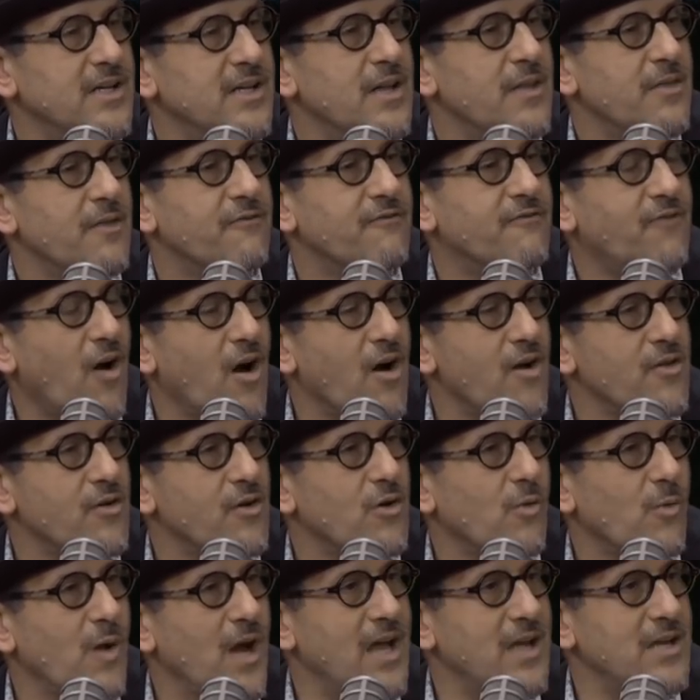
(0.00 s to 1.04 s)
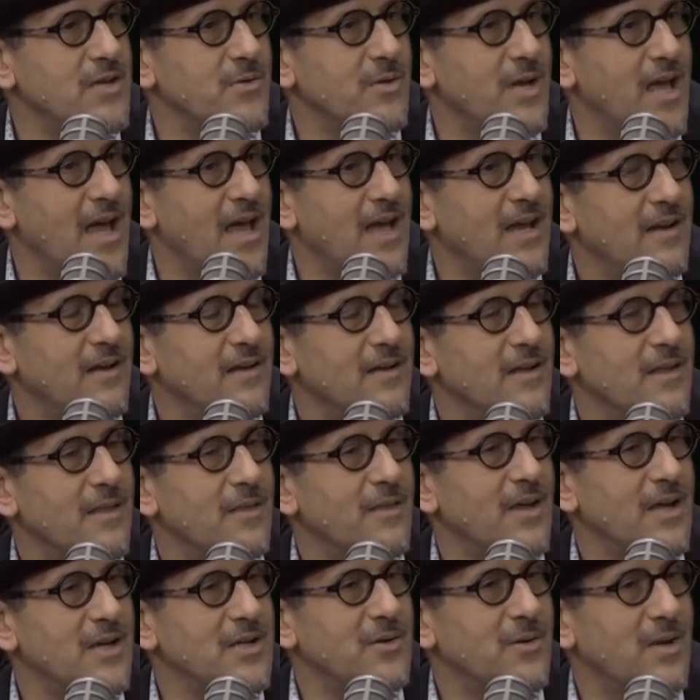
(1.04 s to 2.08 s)
the farther away you get,
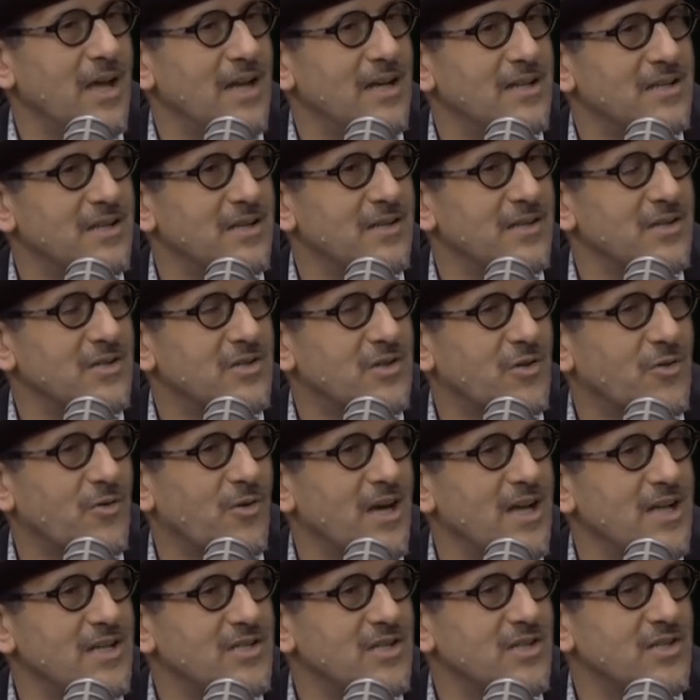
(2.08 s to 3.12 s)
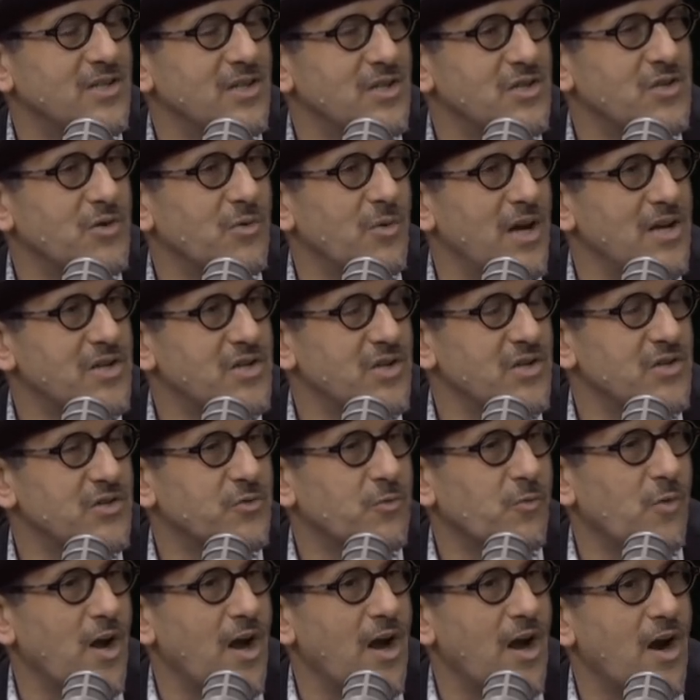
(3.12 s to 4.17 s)
then you get into these crazy situations
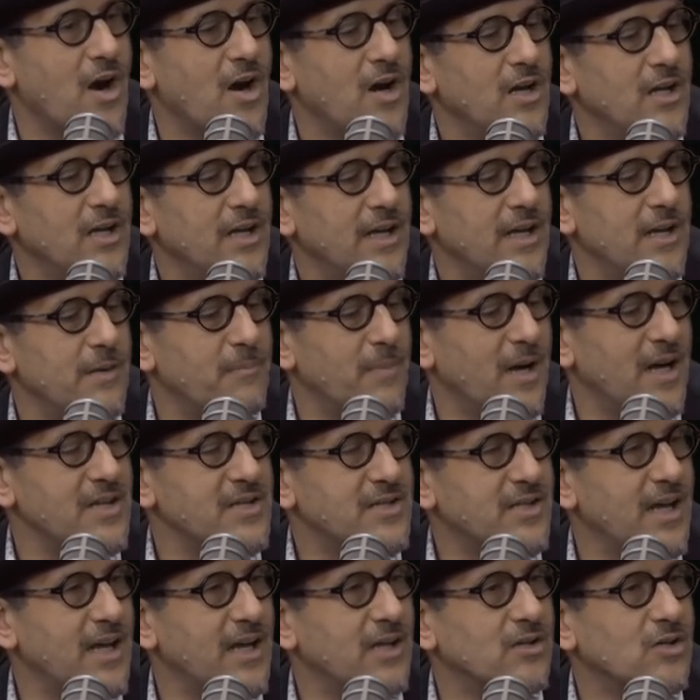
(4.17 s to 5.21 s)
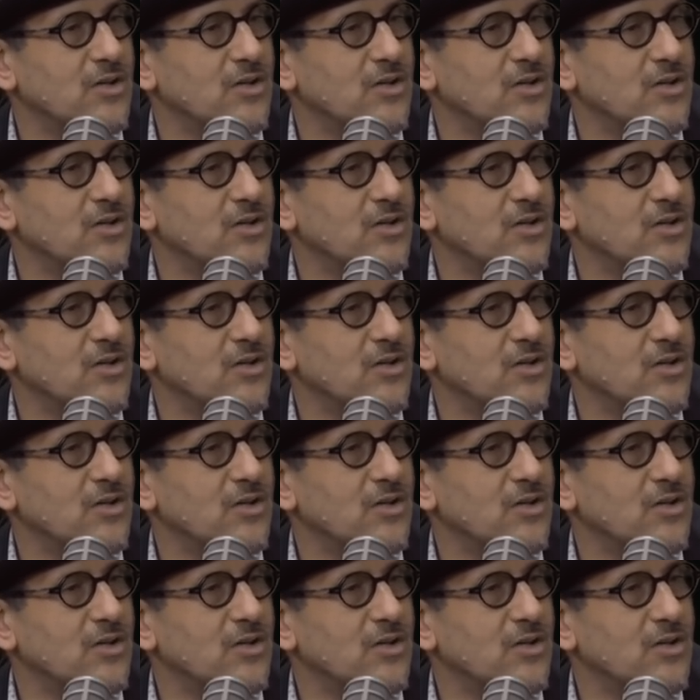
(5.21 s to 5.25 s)
where it might take